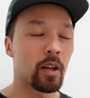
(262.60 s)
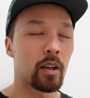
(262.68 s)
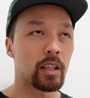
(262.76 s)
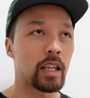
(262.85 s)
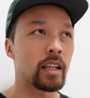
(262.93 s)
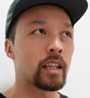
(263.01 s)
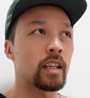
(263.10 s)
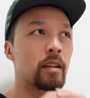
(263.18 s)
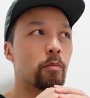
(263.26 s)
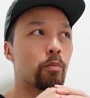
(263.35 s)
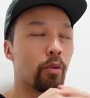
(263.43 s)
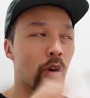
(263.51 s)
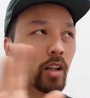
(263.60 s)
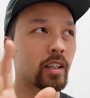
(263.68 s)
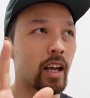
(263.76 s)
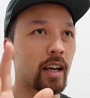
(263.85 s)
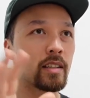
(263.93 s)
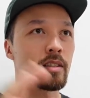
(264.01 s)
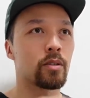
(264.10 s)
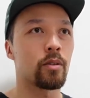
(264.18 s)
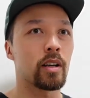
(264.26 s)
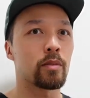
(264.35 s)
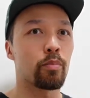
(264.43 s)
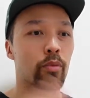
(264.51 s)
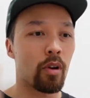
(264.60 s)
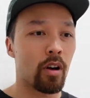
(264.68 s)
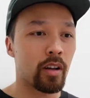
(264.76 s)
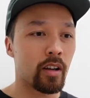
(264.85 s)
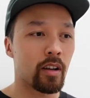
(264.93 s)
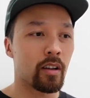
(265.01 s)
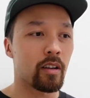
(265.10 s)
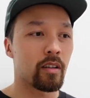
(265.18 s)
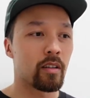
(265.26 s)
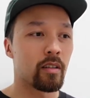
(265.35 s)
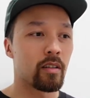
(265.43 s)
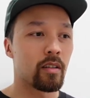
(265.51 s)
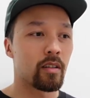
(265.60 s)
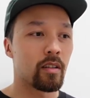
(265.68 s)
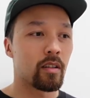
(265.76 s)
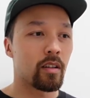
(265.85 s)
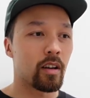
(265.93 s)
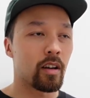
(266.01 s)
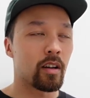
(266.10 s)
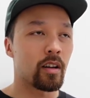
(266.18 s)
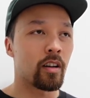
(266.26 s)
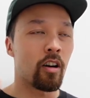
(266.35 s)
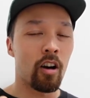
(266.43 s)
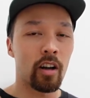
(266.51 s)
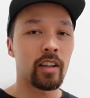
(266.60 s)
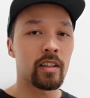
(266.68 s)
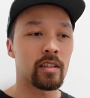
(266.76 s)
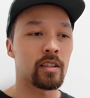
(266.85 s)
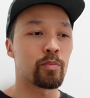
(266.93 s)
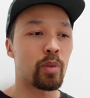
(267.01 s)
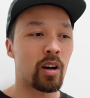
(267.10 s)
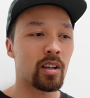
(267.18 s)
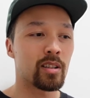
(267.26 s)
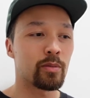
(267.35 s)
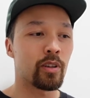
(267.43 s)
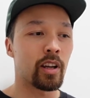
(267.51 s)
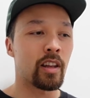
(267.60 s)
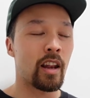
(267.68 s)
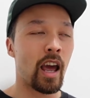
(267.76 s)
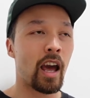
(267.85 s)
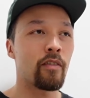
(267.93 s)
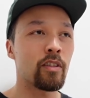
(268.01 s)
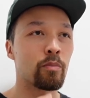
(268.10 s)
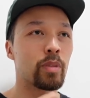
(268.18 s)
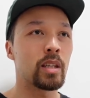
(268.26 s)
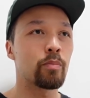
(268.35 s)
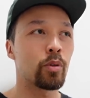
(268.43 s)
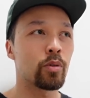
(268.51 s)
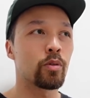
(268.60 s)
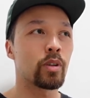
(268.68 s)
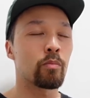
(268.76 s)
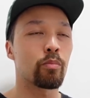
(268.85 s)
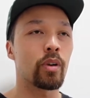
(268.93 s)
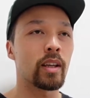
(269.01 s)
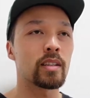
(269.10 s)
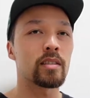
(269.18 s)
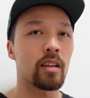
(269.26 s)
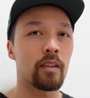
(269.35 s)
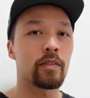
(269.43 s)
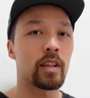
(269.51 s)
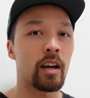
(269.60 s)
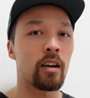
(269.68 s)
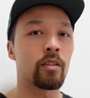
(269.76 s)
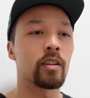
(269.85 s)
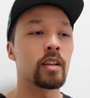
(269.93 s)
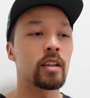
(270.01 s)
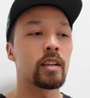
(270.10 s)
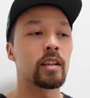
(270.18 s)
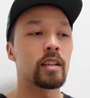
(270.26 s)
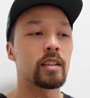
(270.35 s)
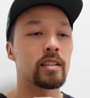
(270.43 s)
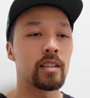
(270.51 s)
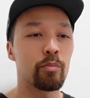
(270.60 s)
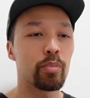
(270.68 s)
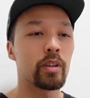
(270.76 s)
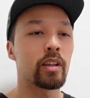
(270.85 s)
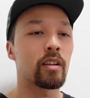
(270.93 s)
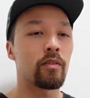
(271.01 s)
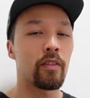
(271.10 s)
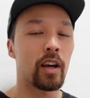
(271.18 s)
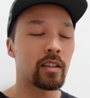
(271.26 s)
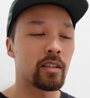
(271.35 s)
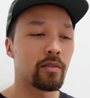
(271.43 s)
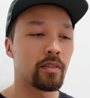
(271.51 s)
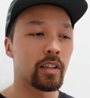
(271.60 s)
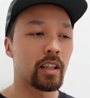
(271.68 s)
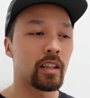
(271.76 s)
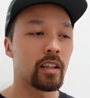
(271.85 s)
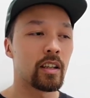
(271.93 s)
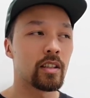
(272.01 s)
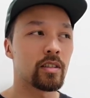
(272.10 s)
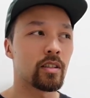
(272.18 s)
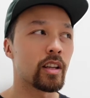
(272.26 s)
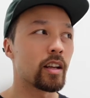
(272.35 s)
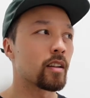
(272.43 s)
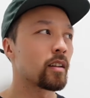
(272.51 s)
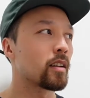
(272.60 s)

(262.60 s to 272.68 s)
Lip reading: getting it broadcast to as broad an audience as possible, and then having people who can break stuff down simply and effectively, so that